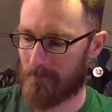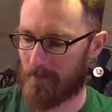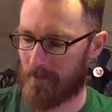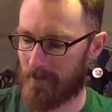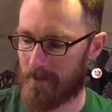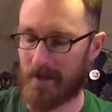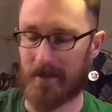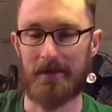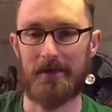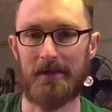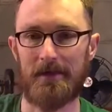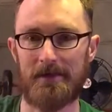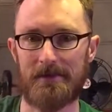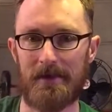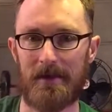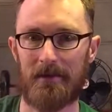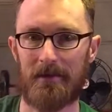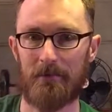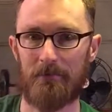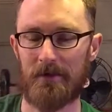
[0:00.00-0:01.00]
thickness
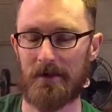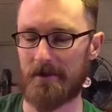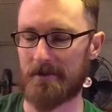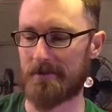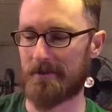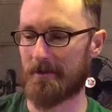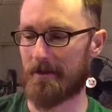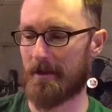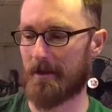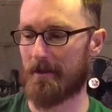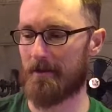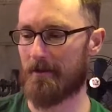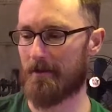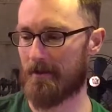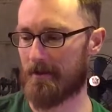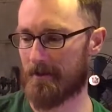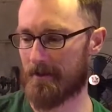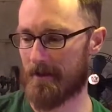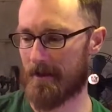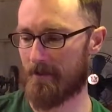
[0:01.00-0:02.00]
on the piece. And
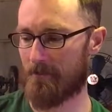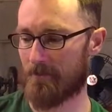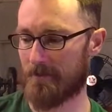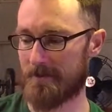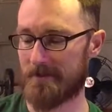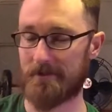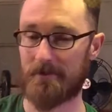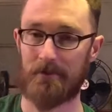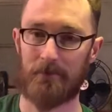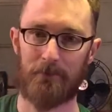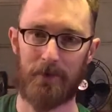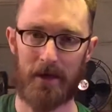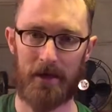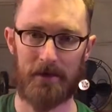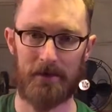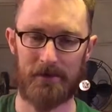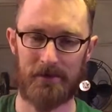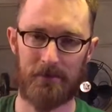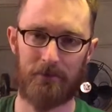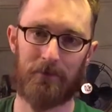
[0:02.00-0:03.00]
then once the
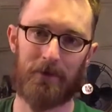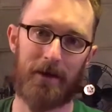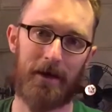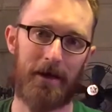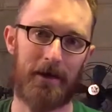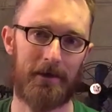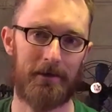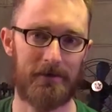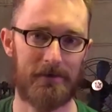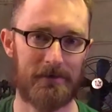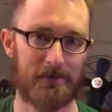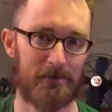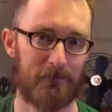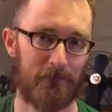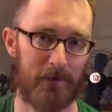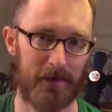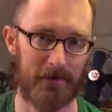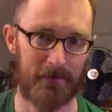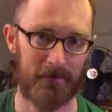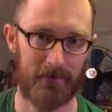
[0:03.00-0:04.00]
paint is applied, it's
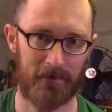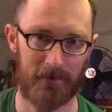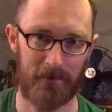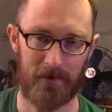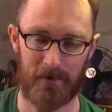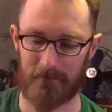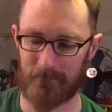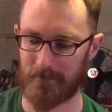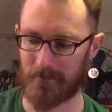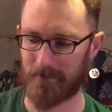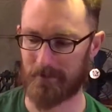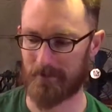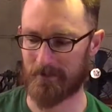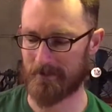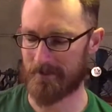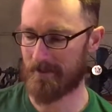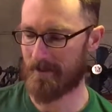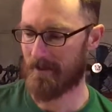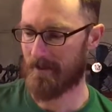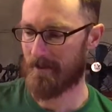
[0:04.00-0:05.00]
baked in an oven,
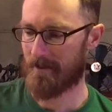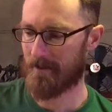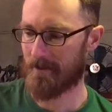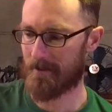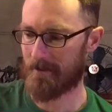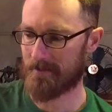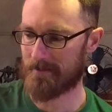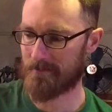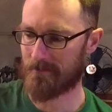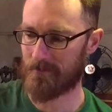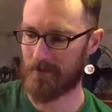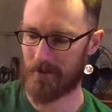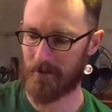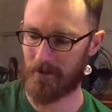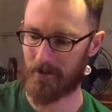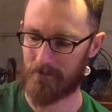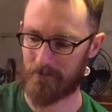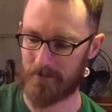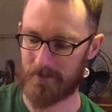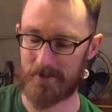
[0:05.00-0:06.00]
and it's
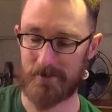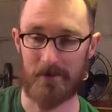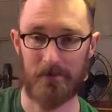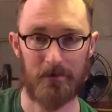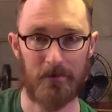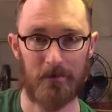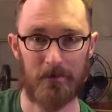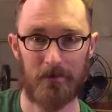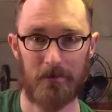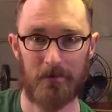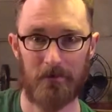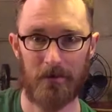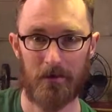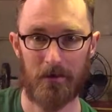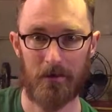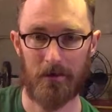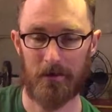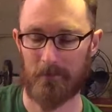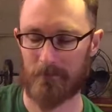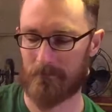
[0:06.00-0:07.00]
really a resilient
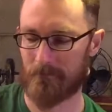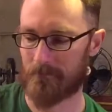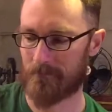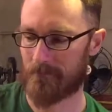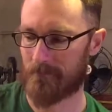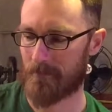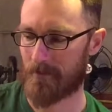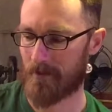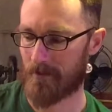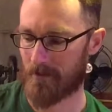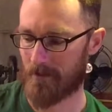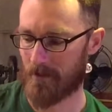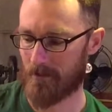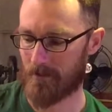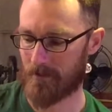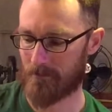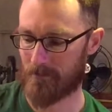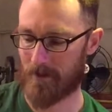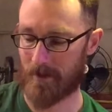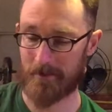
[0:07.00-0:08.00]

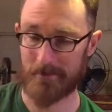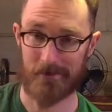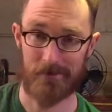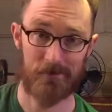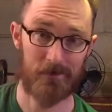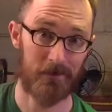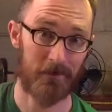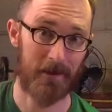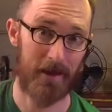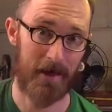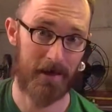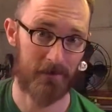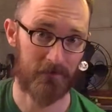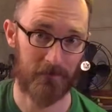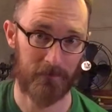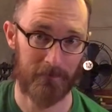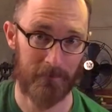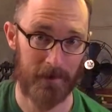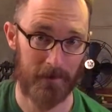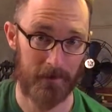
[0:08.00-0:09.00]
coating process. Should last
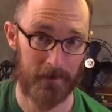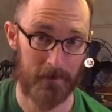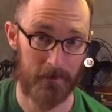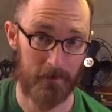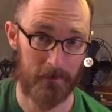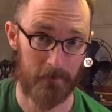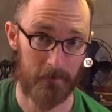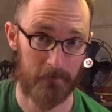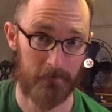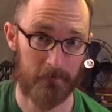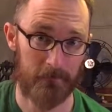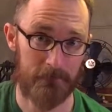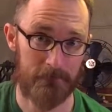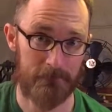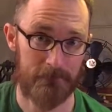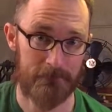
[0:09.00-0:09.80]
for many years.